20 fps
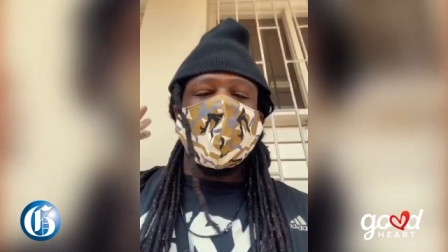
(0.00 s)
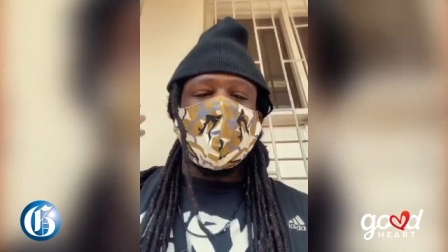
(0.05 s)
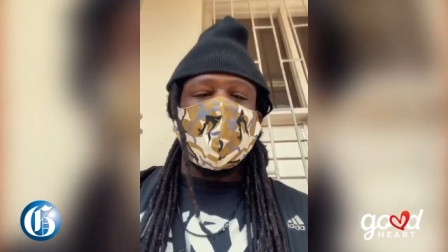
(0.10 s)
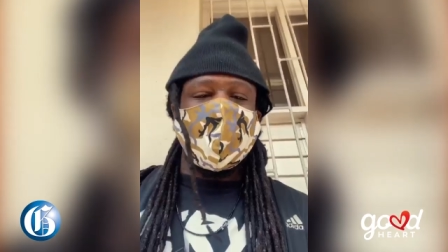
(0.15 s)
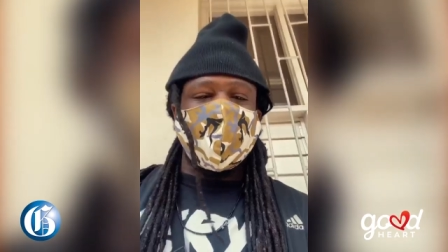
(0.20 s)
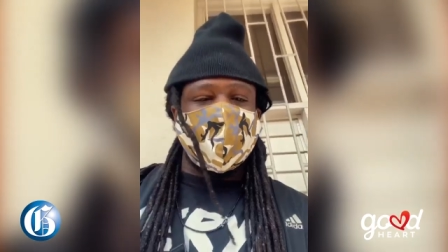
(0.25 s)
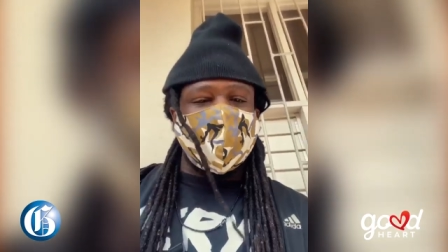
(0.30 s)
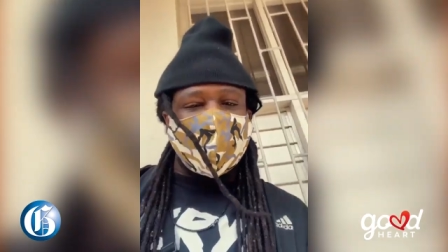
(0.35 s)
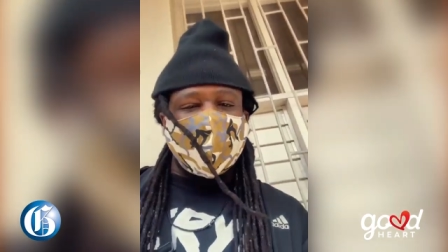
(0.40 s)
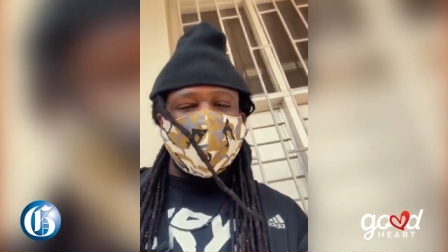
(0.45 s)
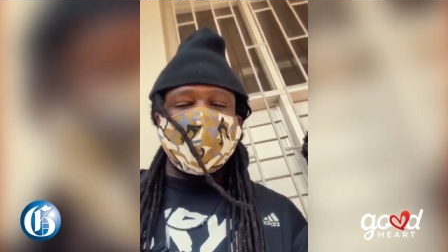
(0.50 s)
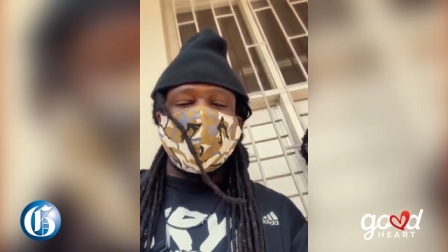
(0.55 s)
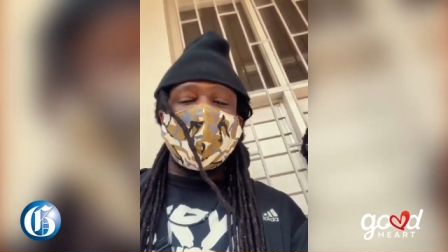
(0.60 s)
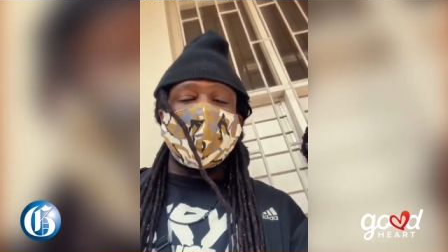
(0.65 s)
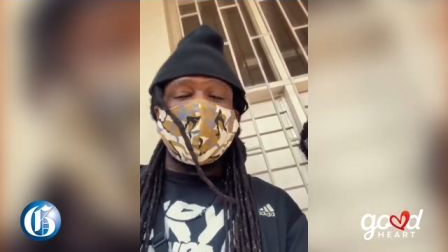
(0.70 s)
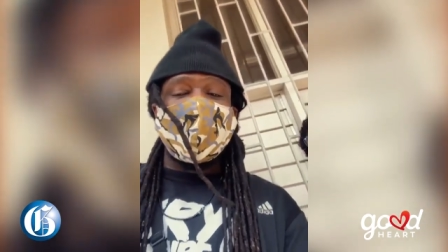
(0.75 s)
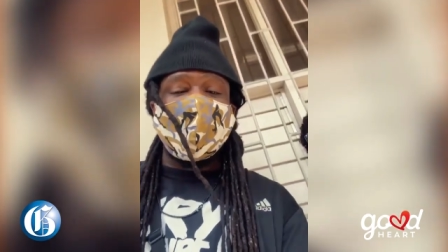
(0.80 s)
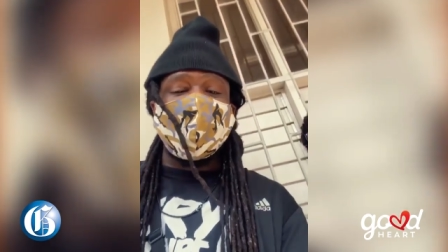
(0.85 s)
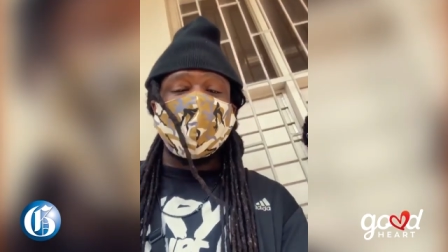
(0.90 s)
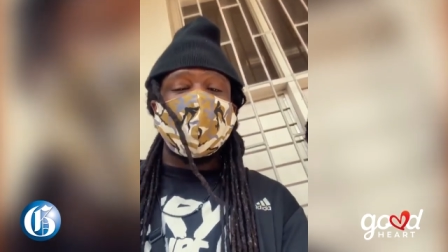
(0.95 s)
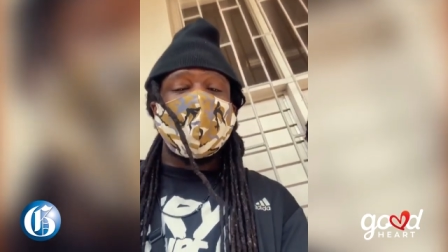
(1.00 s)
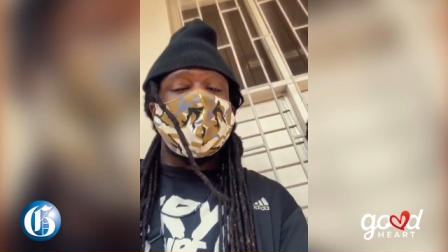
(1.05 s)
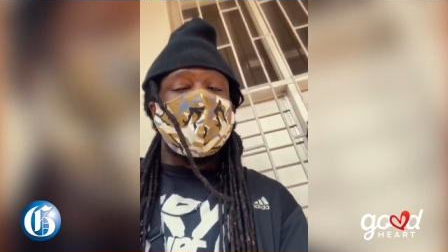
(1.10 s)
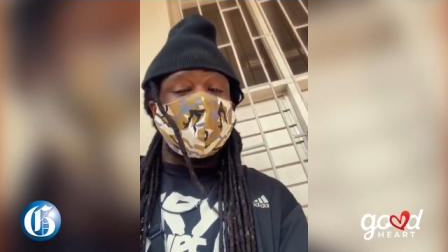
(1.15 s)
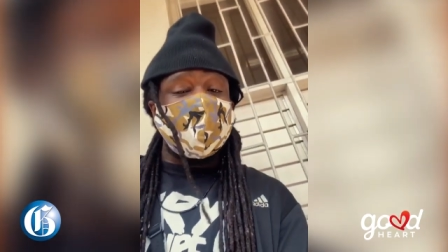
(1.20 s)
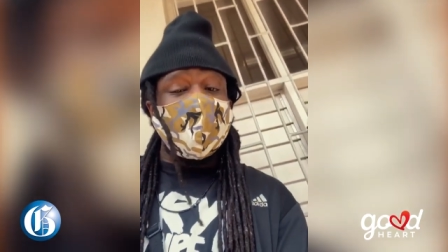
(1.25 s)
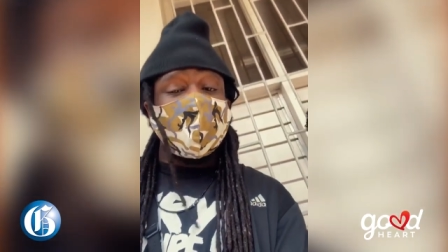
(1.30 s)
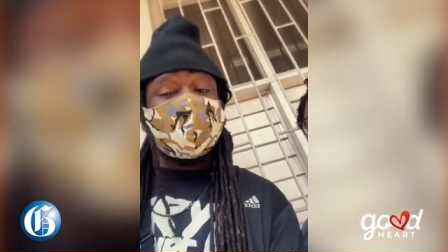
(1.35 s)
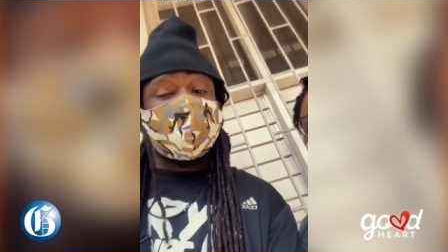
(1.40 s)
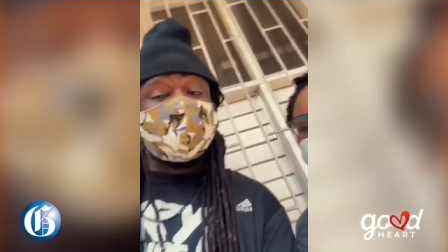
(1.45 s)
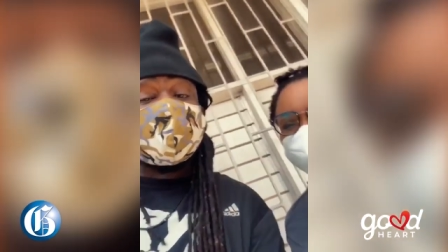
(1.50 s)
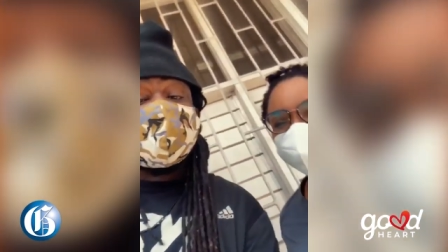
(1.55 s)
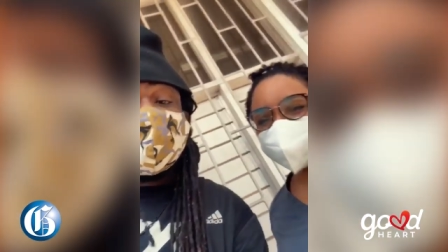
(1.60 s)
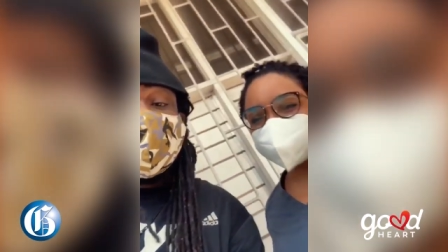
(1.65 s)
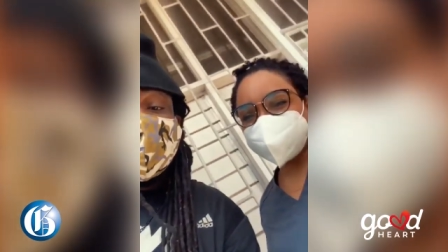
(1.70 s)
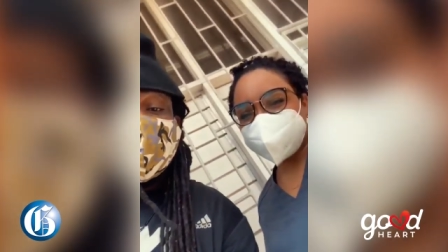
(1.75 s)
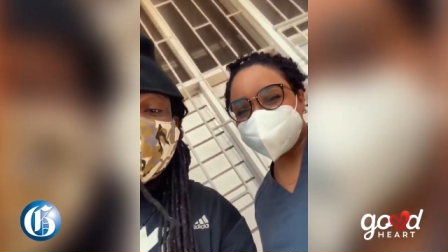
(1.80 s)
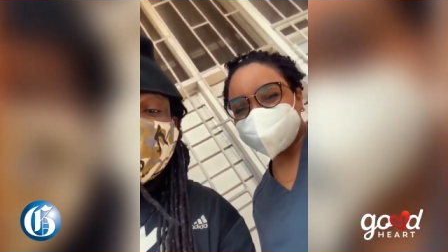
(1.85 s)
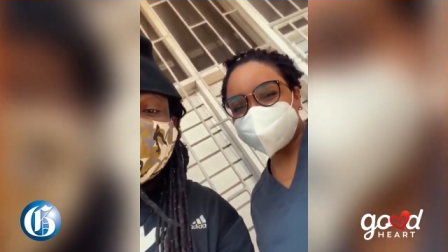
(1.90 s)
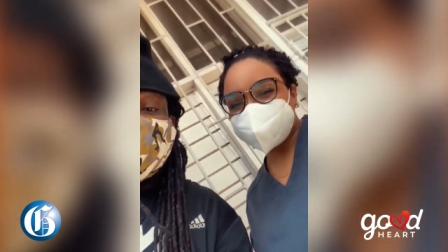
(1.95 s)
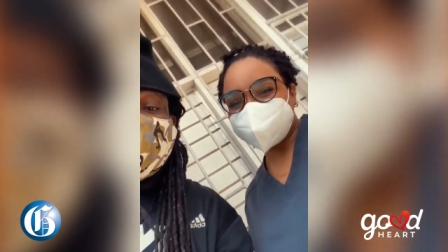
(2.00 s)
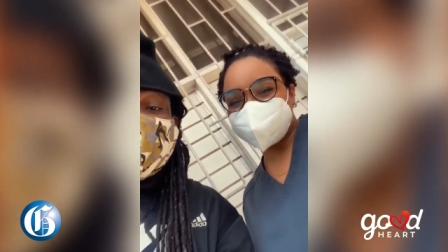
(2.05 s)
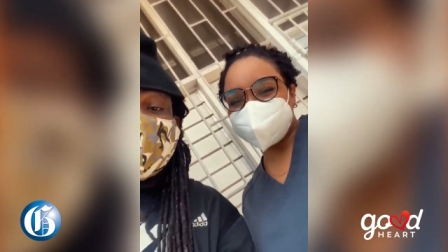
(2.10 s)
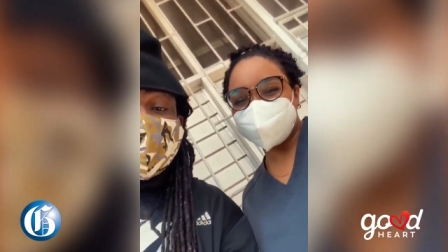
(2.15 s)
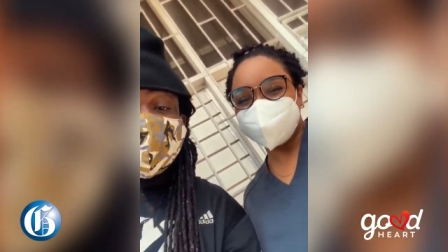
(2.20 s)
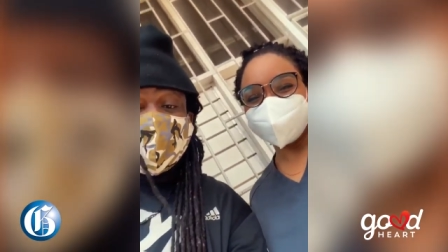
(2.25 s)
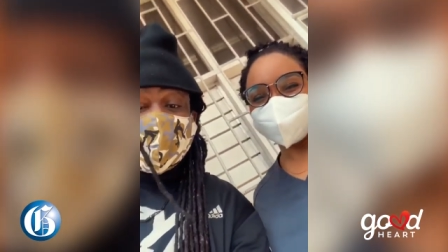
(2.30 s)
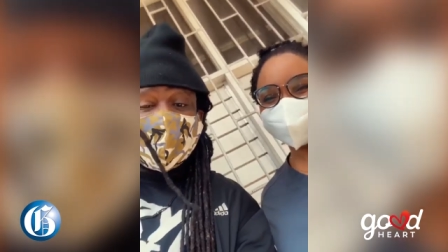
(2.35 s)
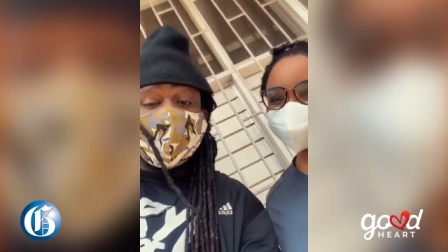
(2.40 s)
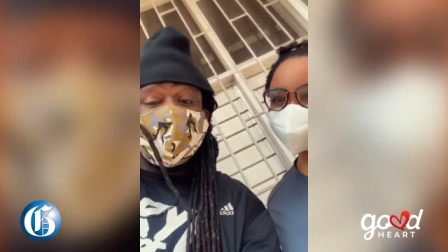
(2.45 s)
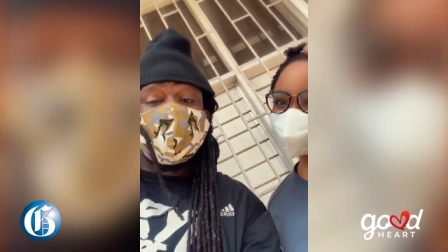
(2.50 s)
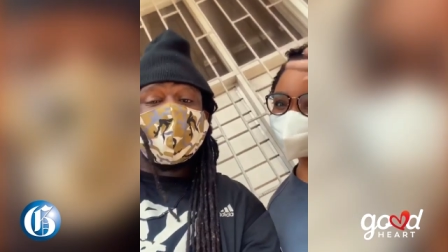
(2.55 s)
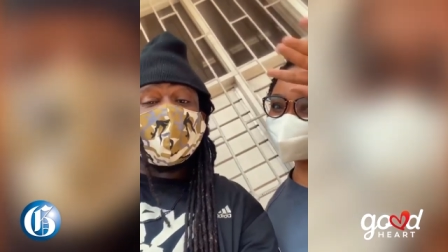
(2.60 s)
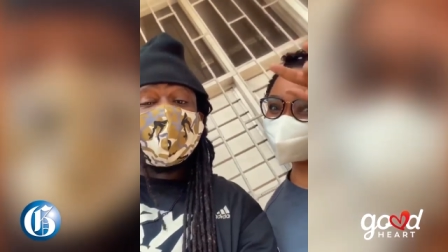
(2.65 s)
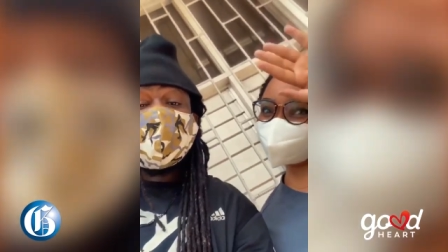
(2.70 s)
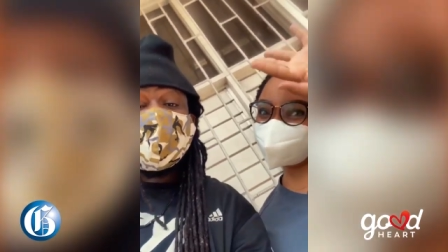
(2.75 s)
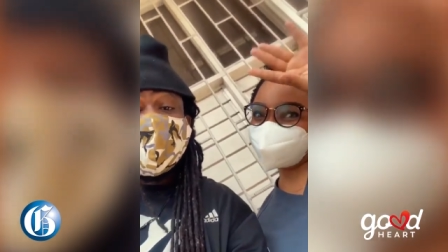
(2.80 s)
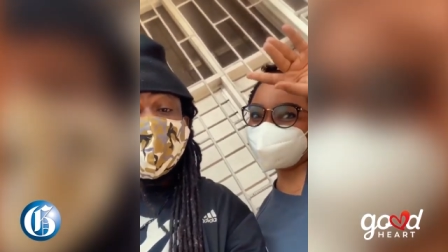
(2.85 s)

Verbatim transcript: for right now, everyone's really excited and everyone is